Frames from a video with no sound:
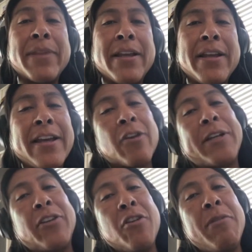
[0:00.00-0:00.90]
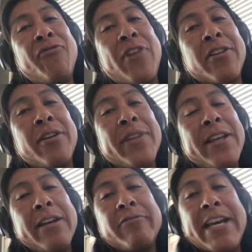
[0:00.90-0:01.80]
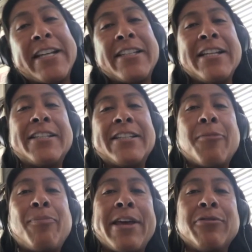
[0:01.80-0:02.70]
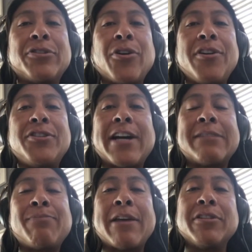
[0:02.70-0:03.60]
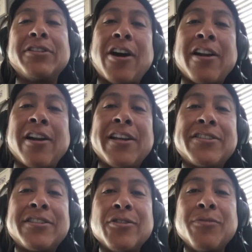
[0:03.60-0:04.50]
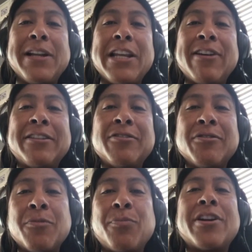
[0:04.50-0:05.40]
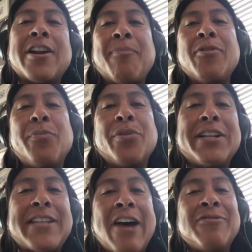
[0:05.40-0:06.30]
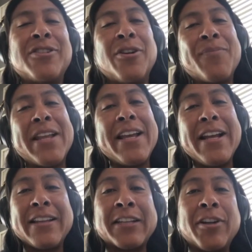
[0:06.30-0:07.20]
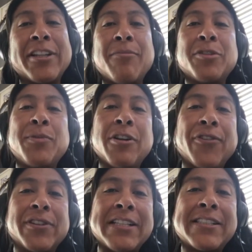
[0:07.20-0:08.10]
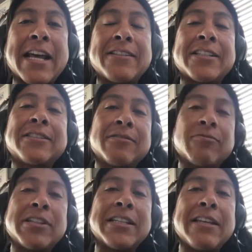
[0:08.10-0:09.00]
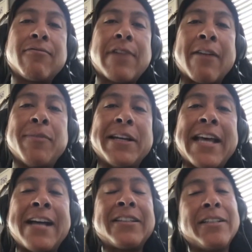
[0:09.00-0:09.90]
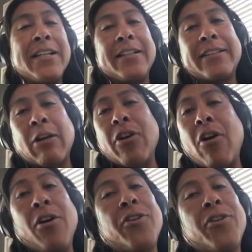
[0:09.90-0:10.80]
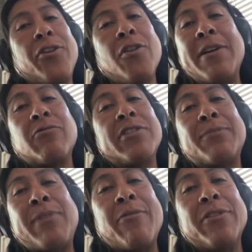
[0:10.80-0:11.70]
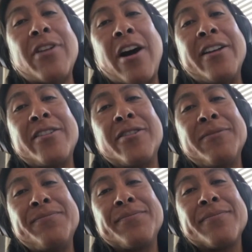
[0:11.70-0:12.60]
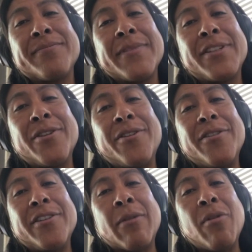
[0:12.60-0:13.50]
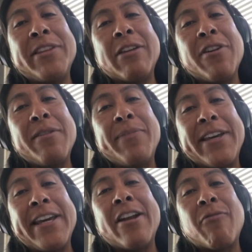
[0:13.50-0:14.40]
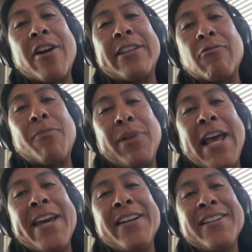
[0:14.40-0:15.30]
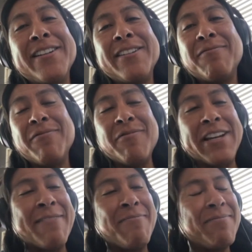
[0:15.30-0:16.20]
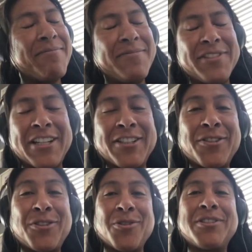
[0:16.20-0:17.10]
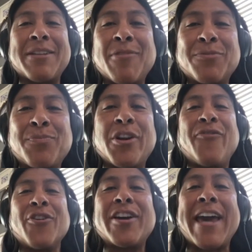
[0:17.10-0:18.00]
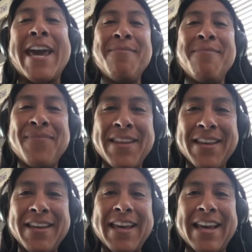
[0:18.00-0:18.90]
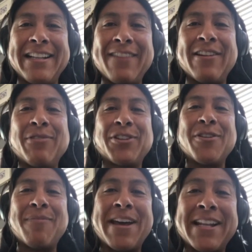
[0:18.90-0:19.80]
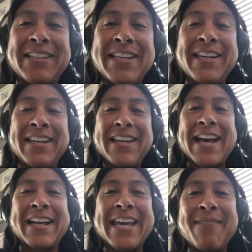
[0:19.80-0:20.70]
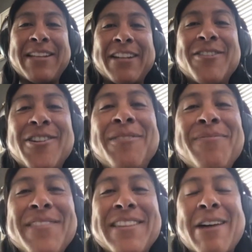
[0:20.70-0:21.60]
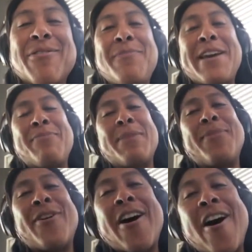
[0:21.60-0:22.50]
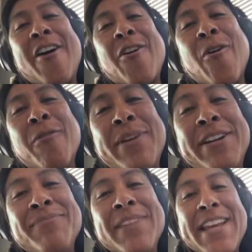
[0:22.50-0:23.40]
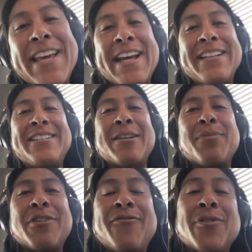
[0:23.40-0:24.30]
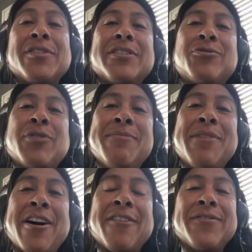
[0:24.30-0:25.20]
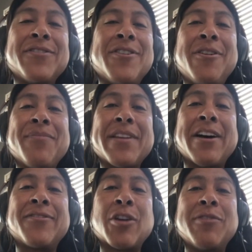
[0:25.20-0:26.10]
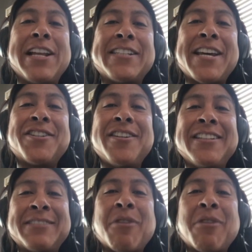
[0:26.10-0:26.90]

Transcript: He goes, what do you mean, Father? Yes, instead of playing with toys, you guys play with knowledge. You believe it, you put it up and you put it down. So that's one of the most beautiful things that I just recently had with my dad, that we're all humans, we're just playing with knowledge. So the moment that we begin aware that we're playing, we can just choose the most beautiful game and live it with humanity, a game that, that will make people heart open. And this is the beautiful dream of, of self-realization. This is what